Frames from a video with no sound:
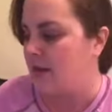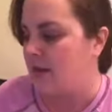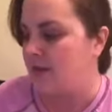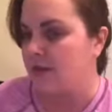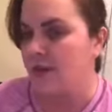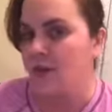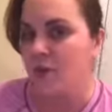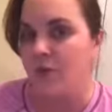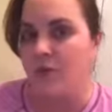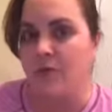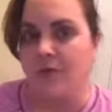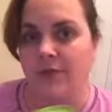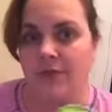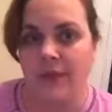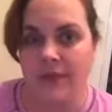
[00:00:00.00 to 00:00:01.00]
So
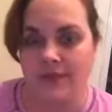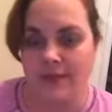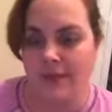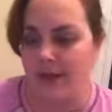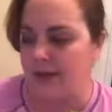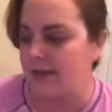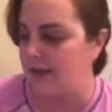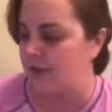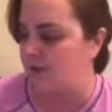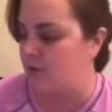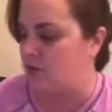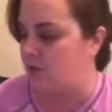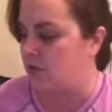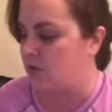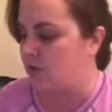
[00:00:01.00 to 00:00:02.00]
that's an idea that
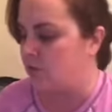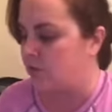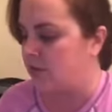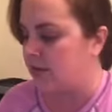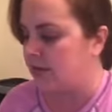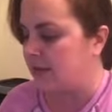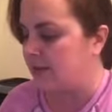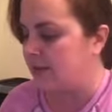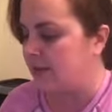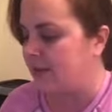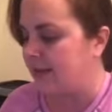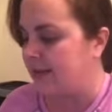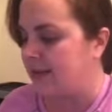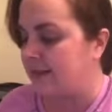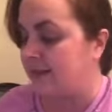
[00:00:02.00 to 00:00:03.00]
you can use with the Slim and
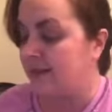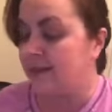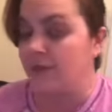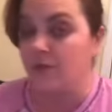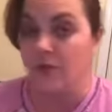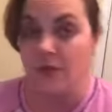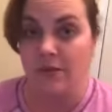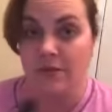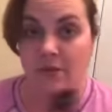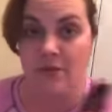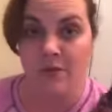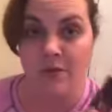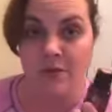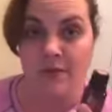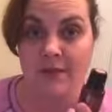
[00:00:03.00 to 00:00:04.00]
Sassy. Again, there's also
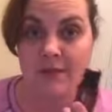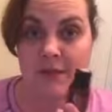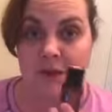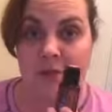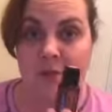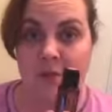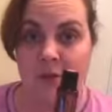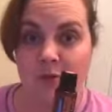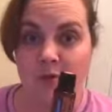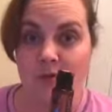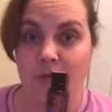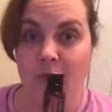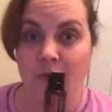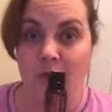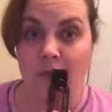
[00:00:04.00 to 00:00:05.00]
some of the things that I'll be
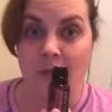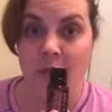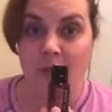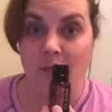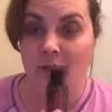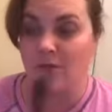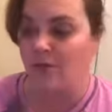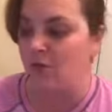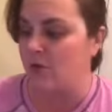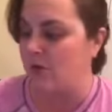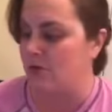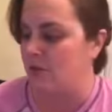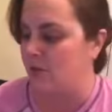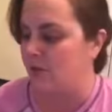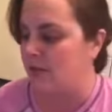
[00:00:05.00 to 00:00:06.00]
posting throughout the month that you can
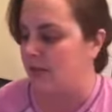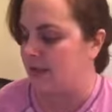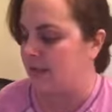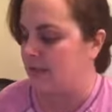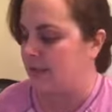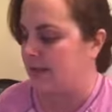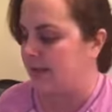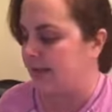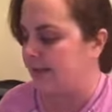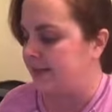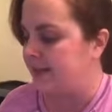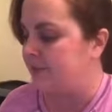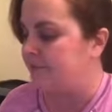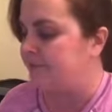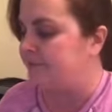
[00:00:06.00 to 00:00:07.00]
do with Slim and Sassy.
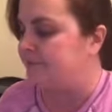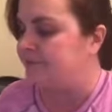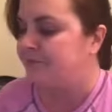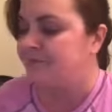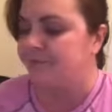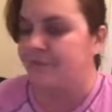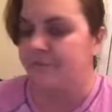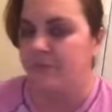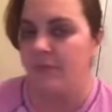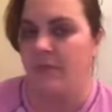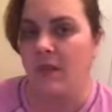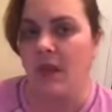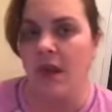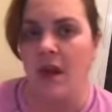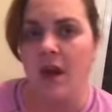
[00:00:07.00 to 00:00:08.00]

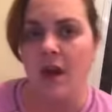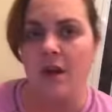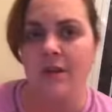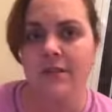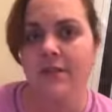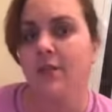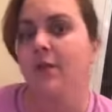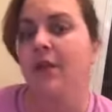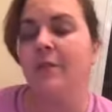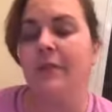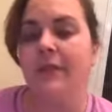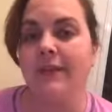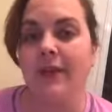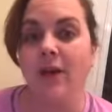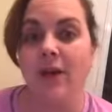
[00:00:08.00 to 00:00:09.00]
Also
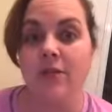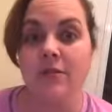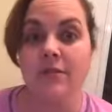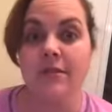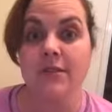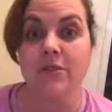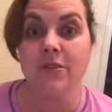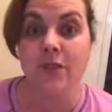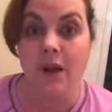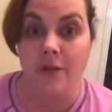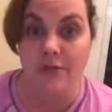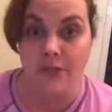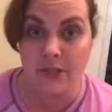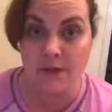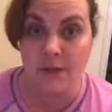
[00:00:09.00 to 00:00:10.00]
coming, there also is a
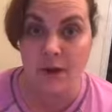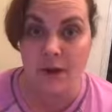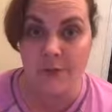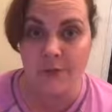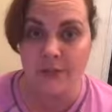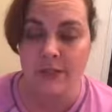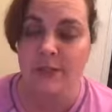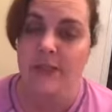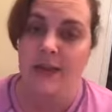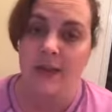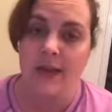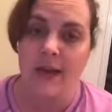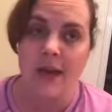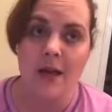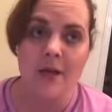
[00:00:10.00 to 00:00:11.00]
soft gel option.
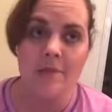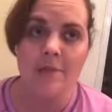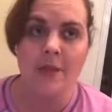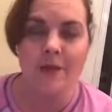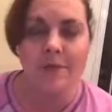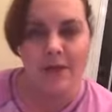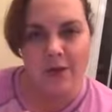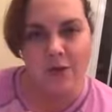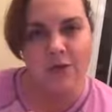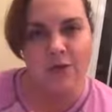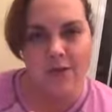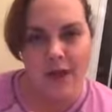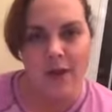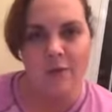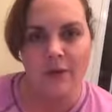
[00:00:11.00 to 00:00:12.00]
I may order
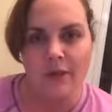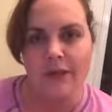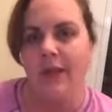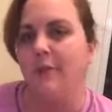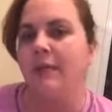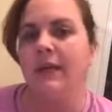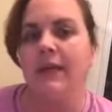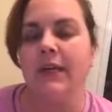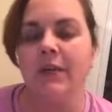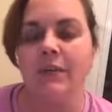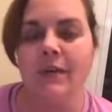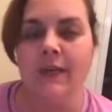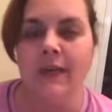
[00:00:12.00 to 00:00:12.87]
that one coming up